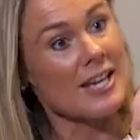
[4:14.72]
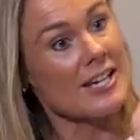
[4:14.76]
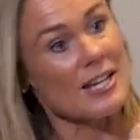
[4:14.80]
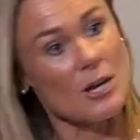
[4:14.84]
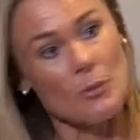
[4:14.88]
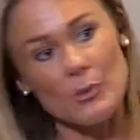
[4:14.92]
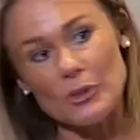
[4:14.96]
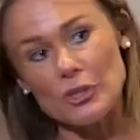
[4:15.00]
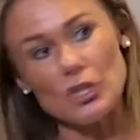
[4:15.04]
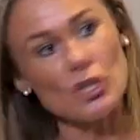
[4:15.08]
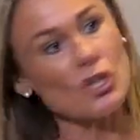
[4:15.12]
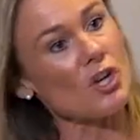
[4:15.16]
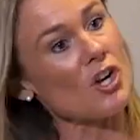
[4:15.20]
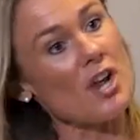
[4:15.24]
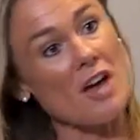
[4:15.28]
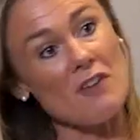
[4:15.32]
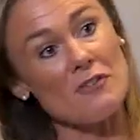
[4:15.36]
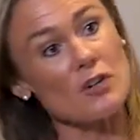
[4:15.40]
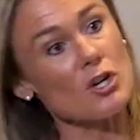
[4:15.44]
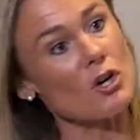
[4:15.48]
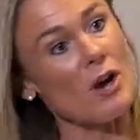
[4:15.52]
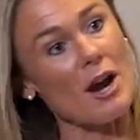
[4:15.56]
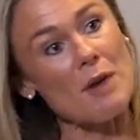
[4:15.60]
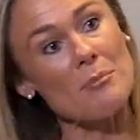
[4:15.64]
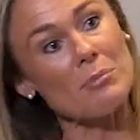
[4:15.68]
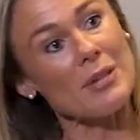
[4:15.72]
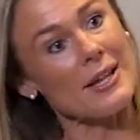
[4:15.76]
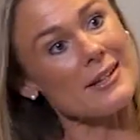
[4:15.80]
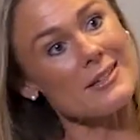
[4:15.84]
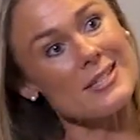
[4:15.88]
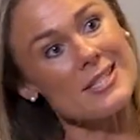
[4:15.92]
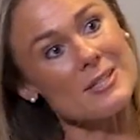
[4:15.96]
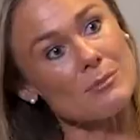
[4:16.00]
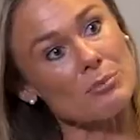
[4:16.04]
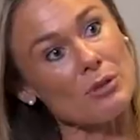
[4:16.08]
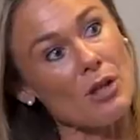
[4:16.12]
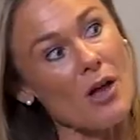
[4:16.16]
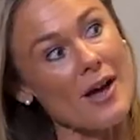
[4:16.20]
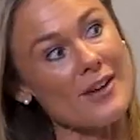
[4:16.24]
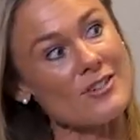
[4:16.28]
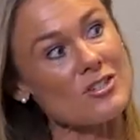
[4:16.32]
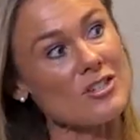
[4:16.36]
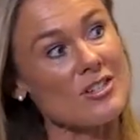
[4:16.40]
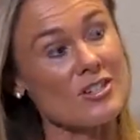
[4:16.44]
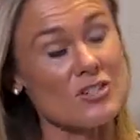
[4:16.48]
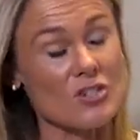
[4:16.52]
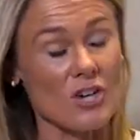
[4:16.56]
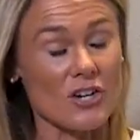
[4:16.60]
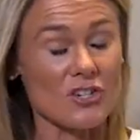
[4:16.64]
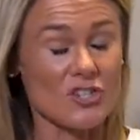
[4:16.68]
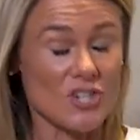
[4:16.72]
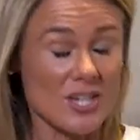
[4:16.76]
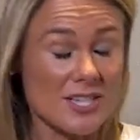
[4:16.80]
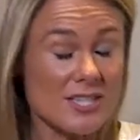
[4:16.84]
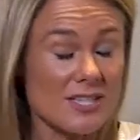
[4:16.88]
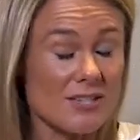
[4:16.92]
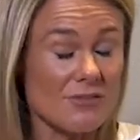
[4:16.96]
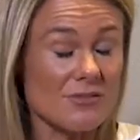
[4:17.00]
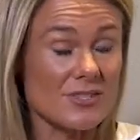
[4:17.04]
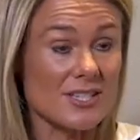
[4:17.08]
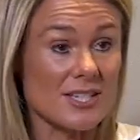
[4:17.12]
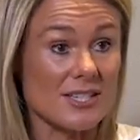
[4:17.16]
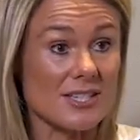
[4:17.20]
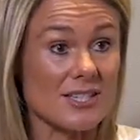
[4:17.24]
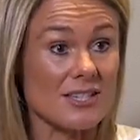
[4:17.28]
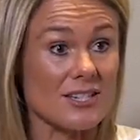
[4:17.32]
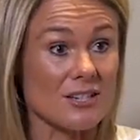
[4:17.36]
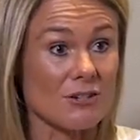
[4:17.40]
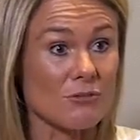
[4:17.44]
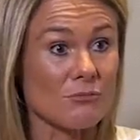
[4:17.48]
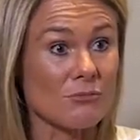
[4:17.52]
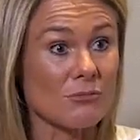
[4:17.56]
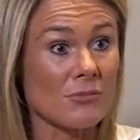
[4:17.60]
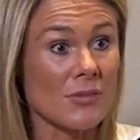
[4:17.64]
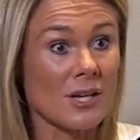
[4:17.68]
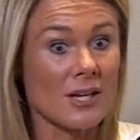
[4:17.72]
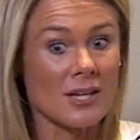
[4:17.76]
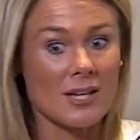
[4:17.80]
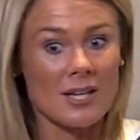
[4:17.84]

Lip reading: Now, when you don't have a great blood supply to the digestive system,